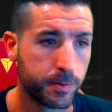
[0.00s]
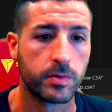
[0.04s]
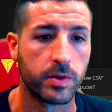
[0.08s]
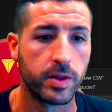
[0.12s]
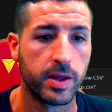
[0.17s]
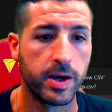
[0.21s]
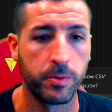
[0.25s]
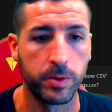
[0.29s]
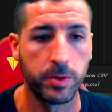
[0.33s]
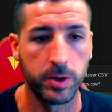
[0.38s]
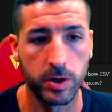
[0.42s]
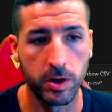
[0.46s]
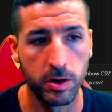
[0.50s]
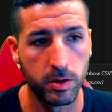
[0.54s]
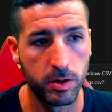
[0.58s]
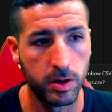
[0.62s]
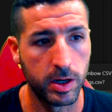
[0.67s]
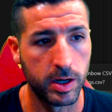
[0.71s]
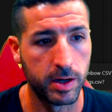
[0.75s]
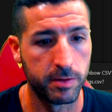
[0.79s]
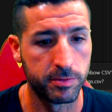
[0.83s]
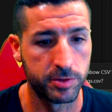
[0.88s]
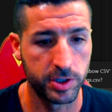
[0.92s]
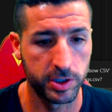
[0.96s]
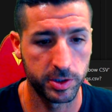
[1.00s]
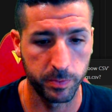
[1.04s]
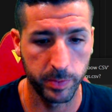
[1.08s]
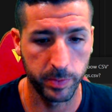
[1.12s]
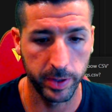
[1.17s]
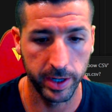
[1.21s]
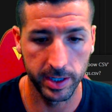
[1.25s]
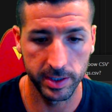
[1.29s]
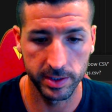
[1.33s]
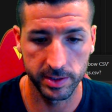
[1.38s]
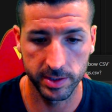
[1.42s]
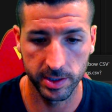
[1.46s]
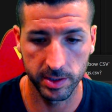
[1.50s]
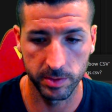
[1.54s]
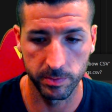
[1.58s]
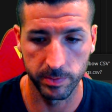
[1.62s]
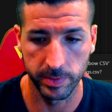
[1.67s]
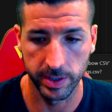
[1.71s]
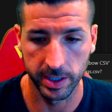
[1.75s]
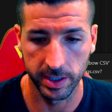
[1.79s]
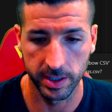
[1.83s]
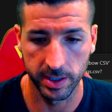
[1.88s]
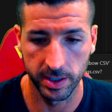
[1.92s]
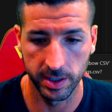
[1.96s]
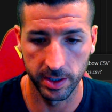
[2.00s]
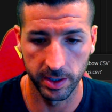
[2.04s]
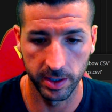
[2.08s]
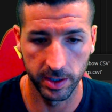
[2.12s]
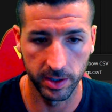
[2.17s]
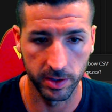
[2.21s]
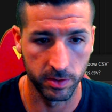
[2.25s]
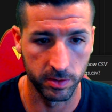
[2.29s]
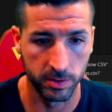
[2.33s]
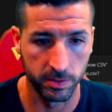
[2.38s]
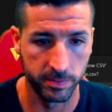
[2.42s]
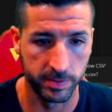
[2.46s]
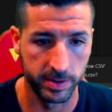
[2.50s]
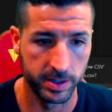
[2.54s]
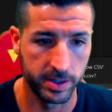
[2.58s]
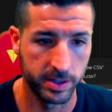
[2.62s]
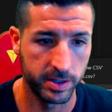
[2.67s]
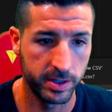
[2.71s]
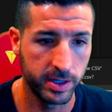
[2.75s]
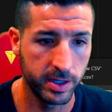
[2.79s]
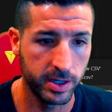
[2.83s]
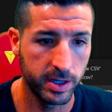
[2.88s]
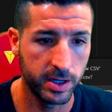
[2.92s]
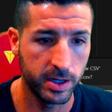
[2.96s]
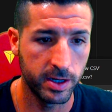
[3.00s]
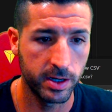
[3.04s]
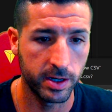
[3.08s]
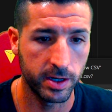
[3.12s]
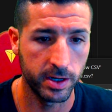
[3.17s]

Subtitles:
There we go. I've just pasted my key over there,